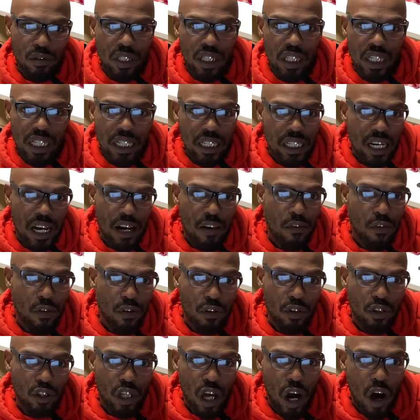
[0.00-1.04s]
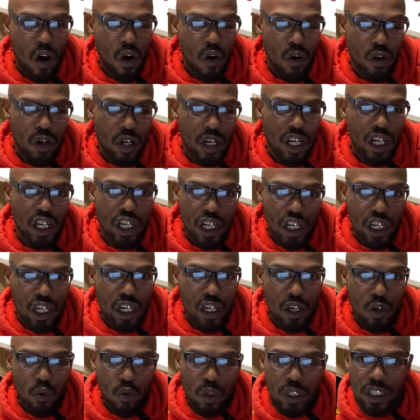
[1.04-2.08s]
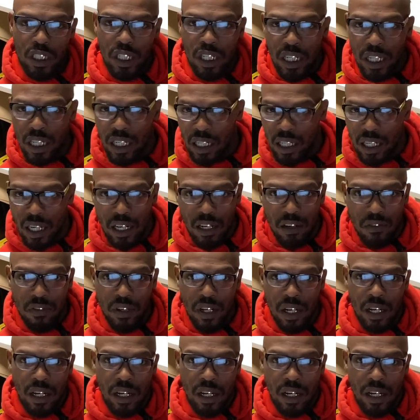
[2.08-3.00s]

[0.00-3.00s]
She never thought good was good enough.